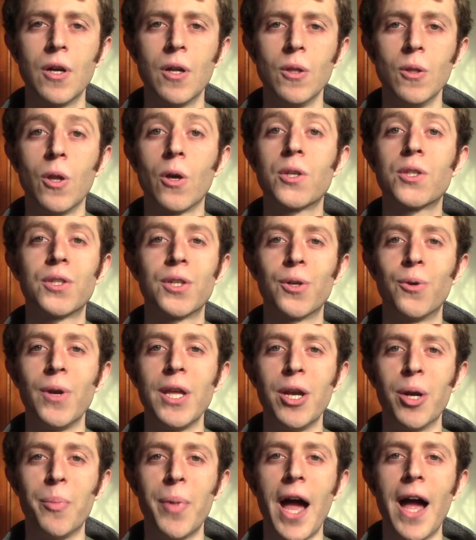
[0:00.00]
looks to
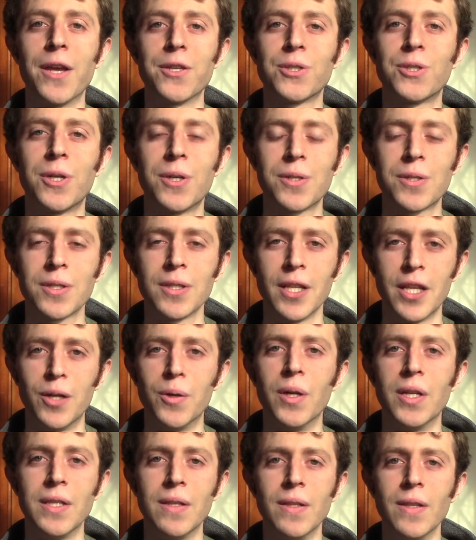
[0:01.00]
greener pastures,
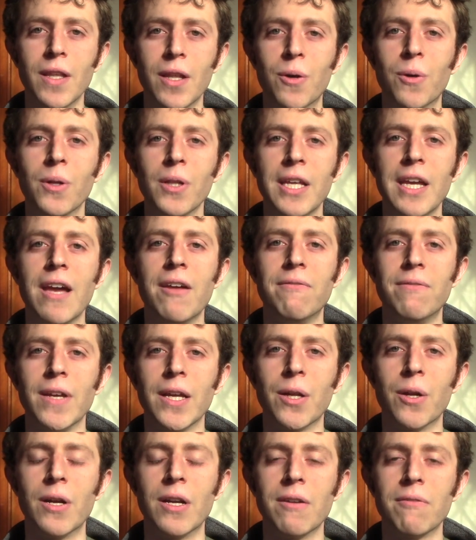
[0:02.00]
literally and
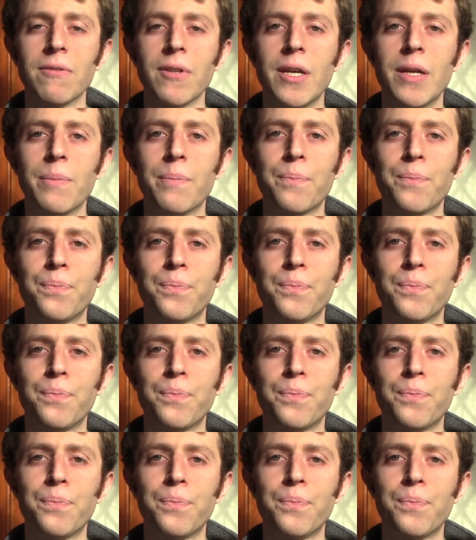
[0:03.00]
figuratively.